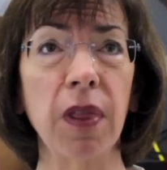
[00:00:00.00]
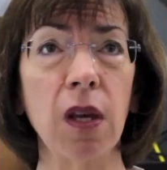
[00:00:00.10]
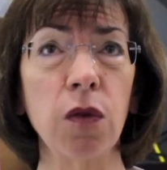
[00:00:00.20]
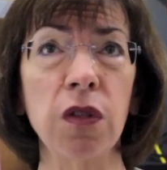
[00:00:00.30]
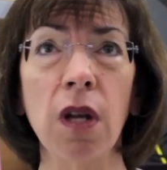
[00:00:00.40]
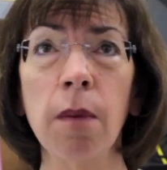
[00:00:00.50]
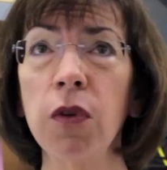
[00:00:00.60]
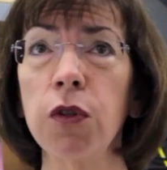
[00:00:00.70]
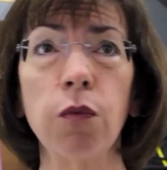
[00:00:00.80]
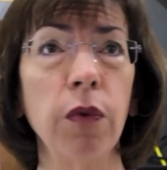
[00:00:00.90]
But those
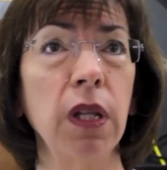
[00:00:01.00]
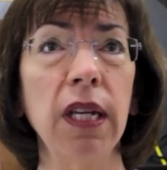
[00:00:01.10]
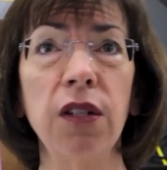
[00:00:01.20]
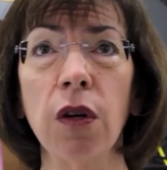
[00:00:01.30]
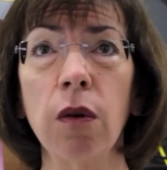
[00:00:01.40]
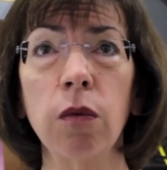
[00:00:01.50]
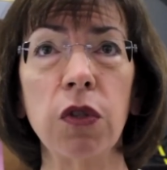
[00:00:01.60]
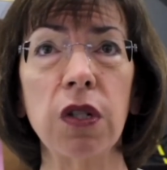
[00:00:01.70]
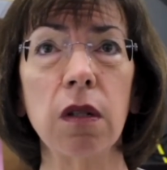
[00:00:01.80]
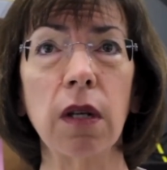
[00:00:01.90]
numbers really
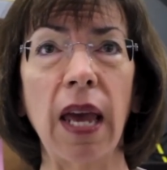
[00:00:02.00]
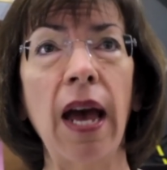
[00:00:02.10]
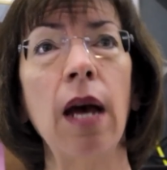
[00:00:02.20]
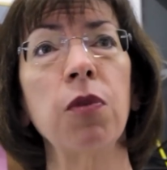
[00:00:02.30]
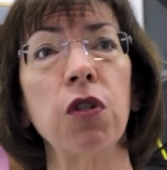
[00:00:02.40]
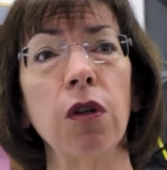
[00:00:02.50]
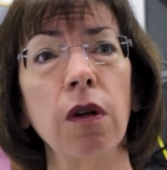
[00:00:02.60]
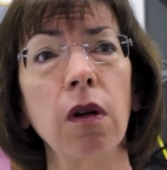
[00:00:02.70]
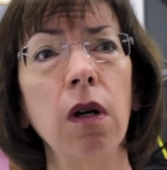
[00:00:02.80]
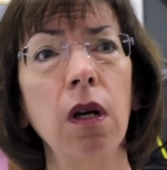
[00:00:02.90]
don't
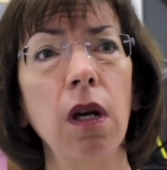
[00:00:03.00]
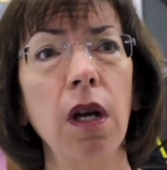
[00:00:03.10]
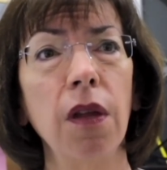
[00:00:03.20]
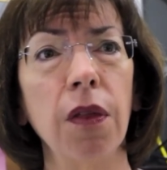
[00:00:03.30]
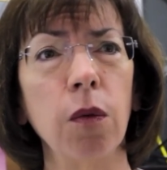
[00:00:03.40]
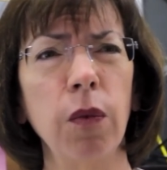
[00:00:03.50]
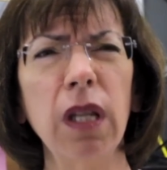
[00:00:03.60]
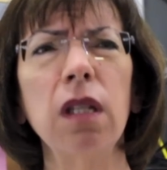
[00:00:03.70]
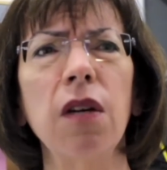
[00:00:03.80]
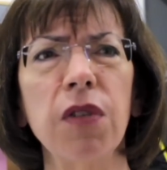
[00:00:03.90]
capture the
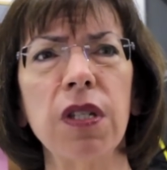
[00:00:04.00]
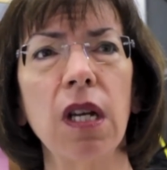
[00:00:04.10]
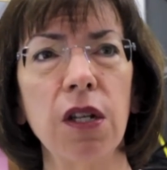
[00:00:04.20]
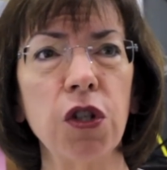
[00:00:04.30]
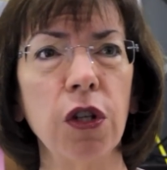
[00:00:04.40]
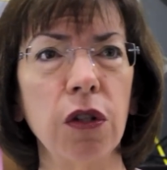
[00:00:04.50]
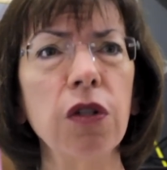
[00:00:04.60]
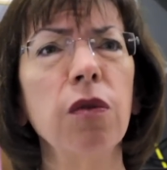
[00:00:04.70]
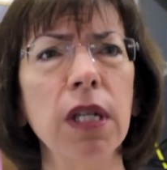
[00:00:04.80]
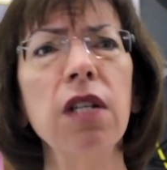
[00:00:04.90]
real devastation
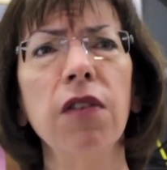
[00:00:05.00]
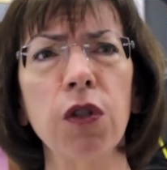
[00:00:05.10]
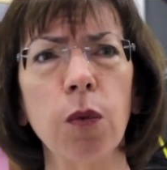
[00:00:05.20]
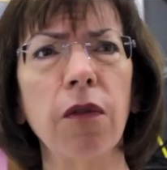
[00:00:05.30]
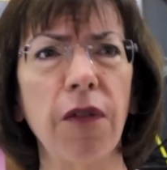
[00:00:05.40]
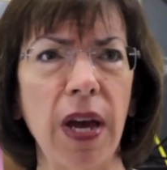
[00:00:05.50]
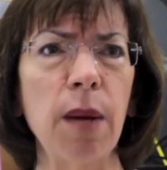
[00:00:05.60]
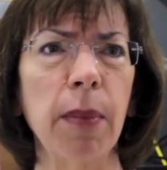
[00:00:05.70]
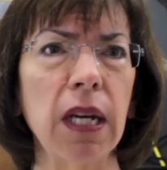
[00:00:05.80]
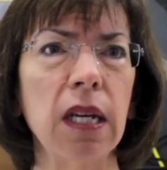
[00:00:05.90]
to individual
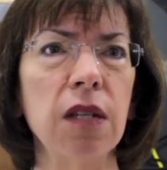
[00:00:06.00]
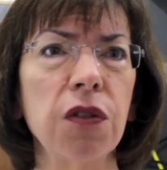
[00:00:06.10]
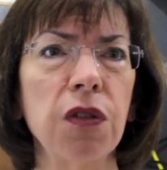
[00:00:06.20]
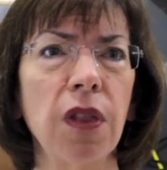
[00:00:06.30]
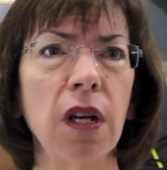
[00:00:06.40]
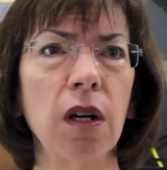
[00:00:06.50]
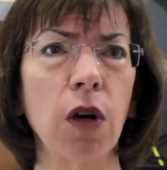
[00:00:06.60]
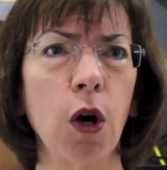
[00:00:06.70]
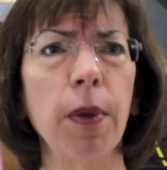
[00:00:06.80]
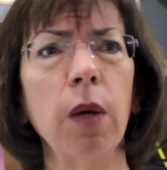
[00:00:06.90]
families that are
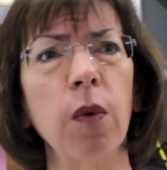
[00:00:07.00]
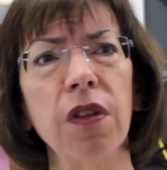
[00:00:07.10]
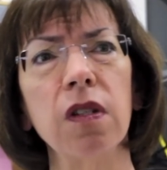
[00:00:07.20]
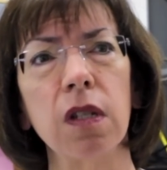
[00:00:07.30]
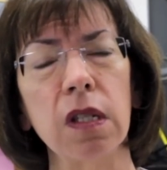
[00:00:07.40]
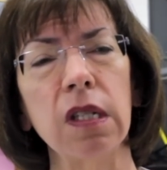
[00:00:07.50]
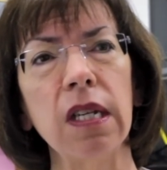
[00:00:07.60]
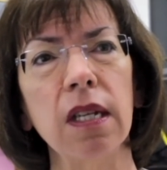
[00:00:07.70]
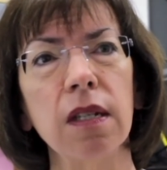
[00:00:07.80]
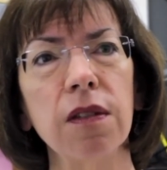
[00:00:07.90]
coping with this
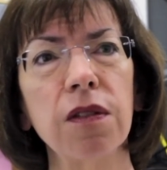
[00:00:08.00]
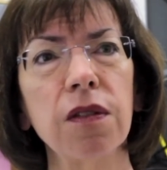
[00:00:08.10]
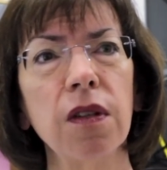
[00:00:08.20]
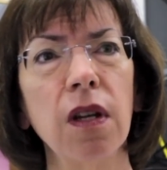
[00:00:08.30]
disease.